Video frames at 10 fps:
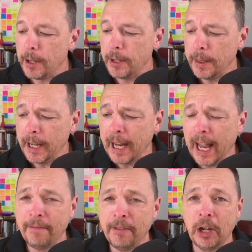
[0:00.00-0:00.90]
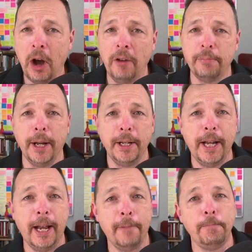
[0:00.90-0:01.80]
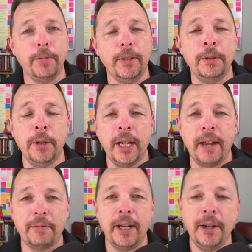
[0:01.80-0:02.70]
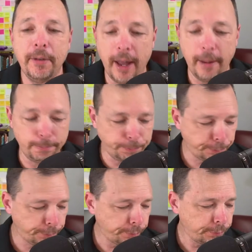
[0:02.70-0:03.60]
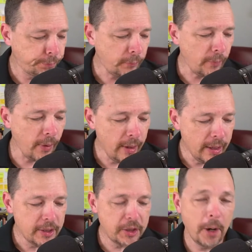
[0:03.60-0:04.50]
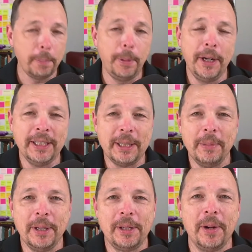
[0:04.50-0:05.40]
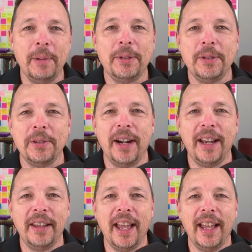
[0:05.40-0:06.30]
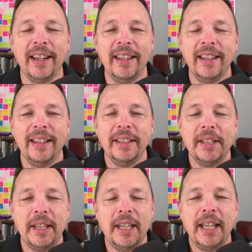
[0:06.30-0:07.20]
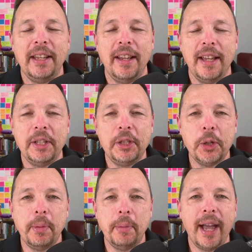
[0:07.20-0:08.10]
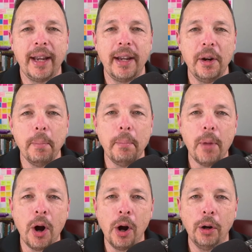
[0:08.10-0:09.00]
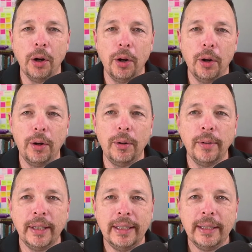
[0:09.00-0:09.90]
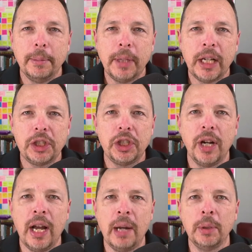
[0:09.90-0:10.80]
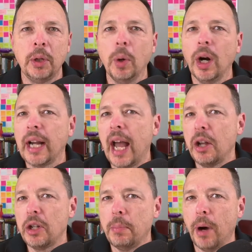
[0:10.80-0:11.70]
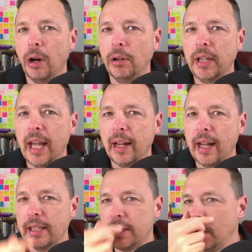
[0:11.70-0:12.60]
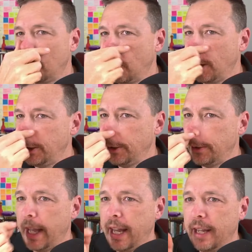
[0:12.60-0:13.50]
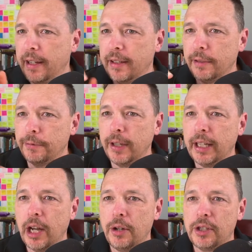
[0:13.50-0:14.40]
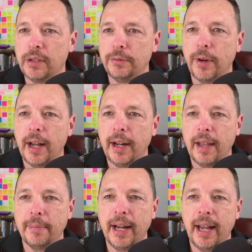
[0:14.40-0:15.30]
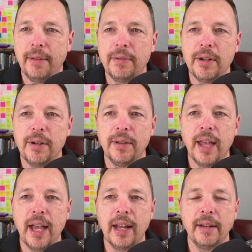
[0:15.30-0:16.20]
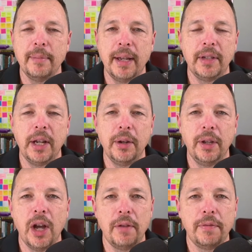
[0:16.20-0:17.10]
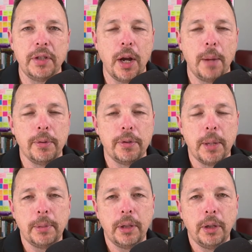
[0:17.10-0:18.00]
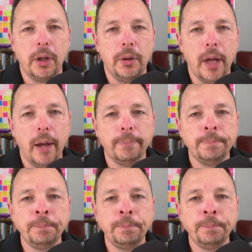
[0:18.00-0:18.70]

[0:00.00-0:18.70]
Good thing I have the cough button now. You'd have to hear that. Start putting some descriptions around that, and then uh, join me back here tomorrow. I'm not sure how I want to work out tomorrow yet. I still want to do a, uh, a free coaching Friday. I might have to do that. I might have to go to the coffee shop or something to do that.